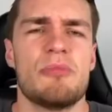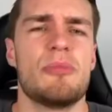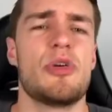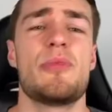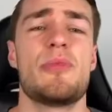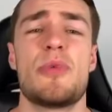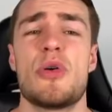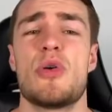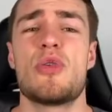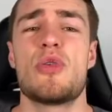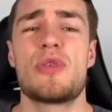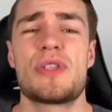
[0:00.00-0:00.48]

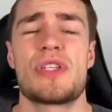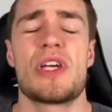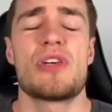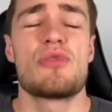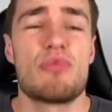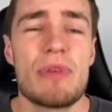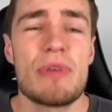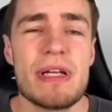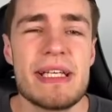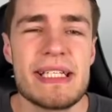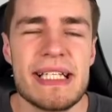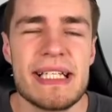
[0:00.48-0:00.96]
Moomoo also
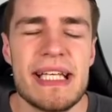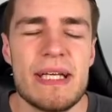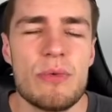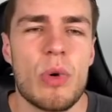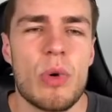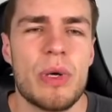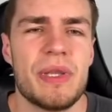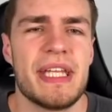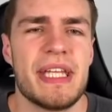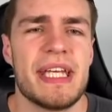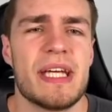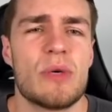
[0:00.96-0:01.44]
recently
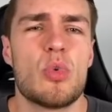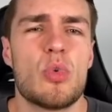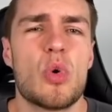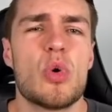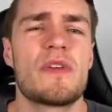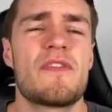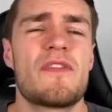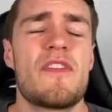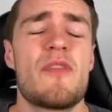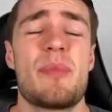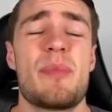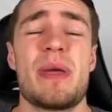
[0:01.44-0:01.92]
won the
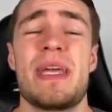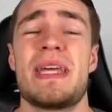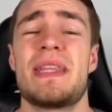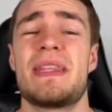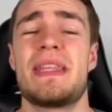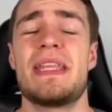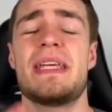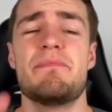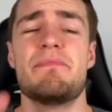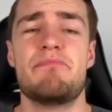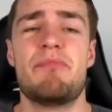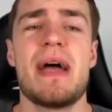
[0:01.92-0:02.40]
award for being
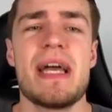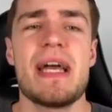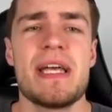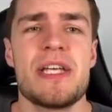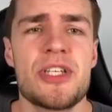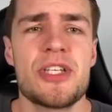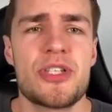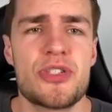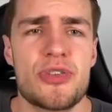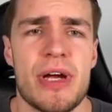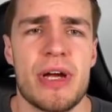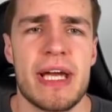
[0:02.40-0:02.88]
the
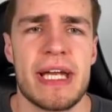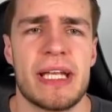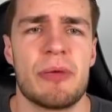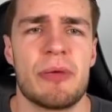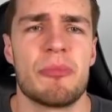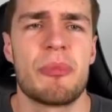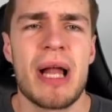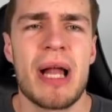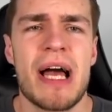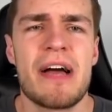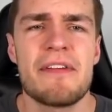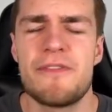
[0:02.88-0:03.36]
best
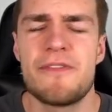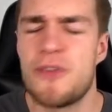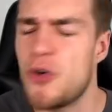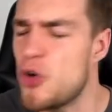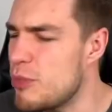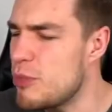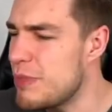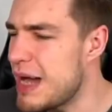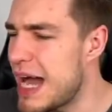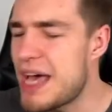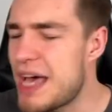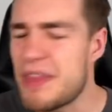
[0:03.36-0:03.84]
trading
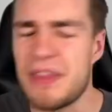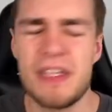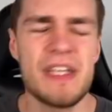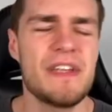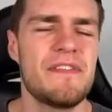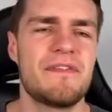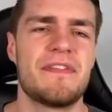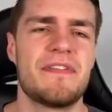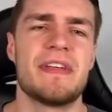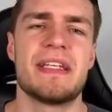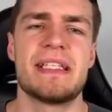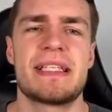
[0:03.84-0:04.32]
platform at
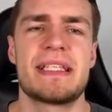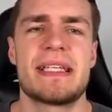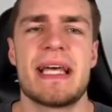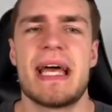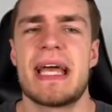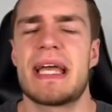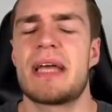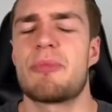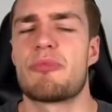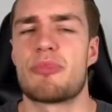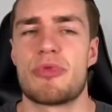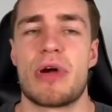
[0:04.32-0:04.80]
the
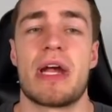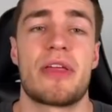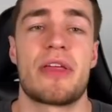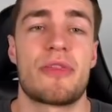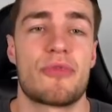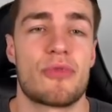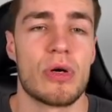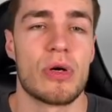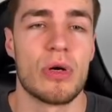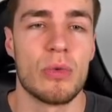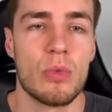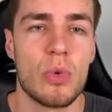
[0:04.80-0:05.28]
FinTech
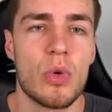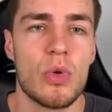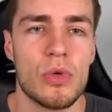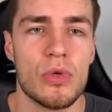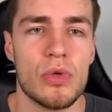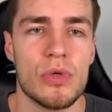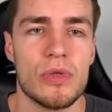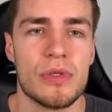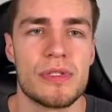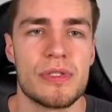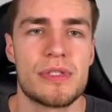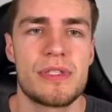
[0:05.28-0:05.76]
Breakthrough
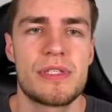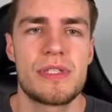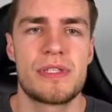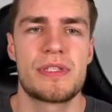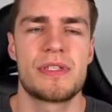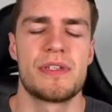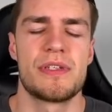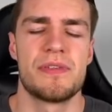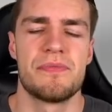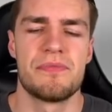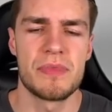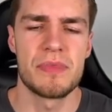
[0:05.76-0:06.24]

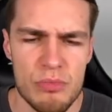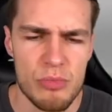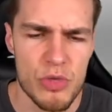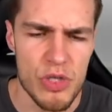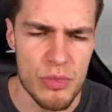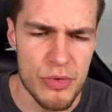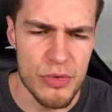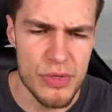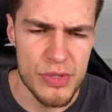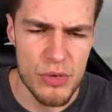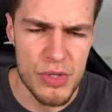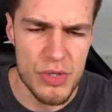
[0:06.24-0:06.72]
Awards.
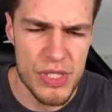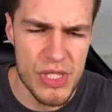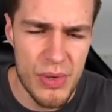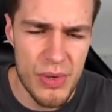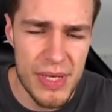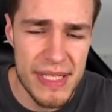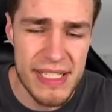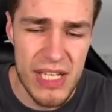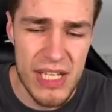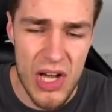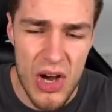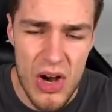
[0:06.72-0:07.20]
Moomoo is also
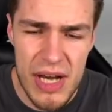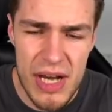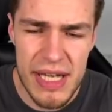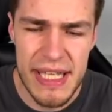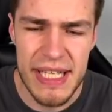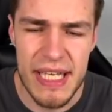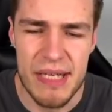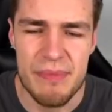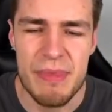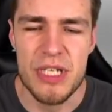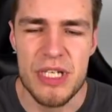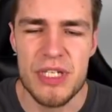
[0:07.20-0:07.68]

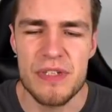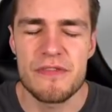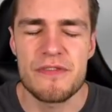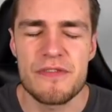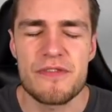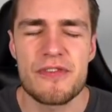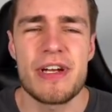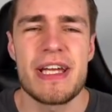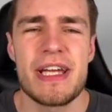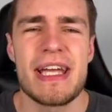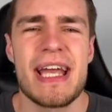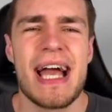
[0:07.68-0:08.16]
entirely commission
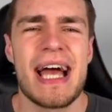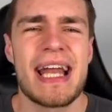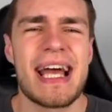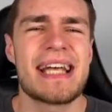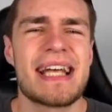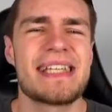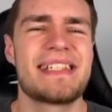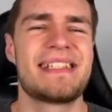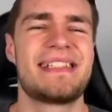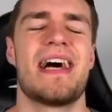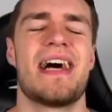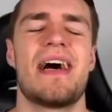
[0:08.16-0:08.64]
free and
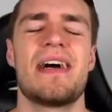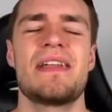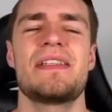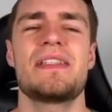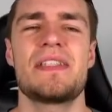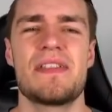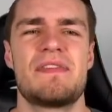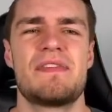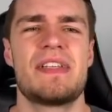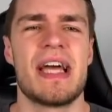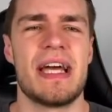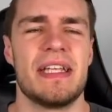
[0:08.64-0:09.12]
has
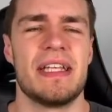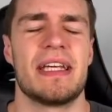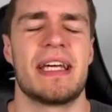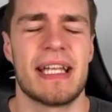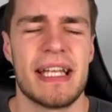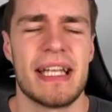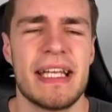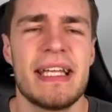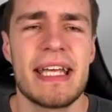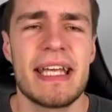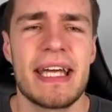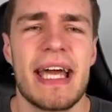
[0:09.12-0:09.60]
tons of
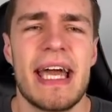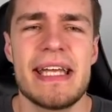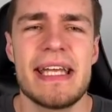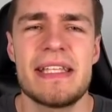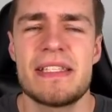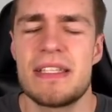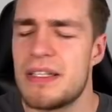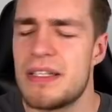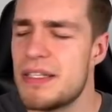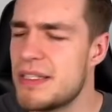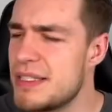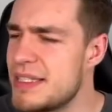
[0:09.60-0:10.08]
technical
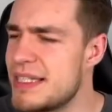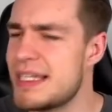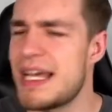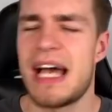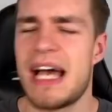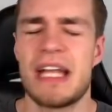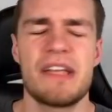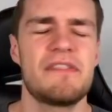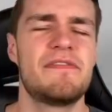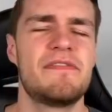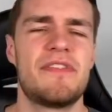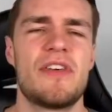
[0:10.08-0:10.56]
indicators
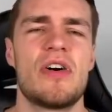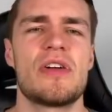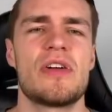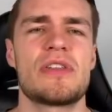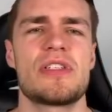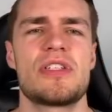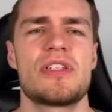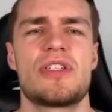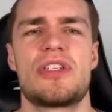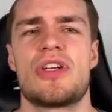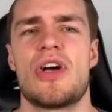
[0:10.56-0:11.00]
and advanced